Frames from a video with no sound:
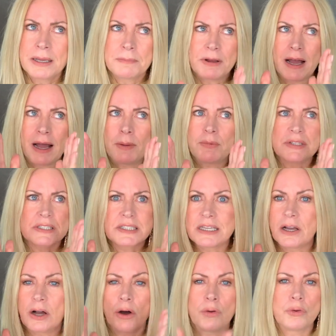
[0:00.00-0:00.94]
I would say
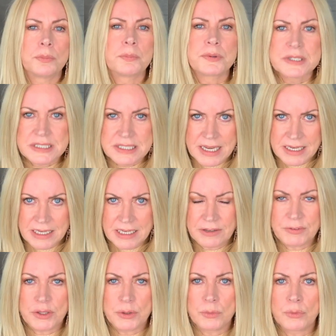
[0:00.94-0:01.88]
100%
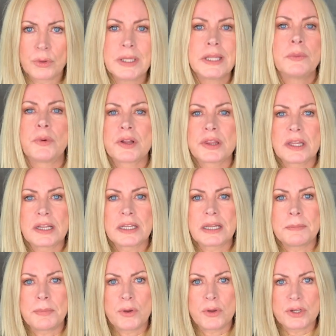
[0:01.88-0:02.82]
if you really were thinking
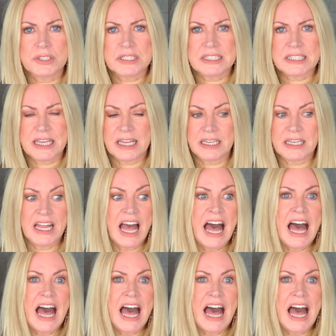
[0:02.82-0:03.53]
about your skin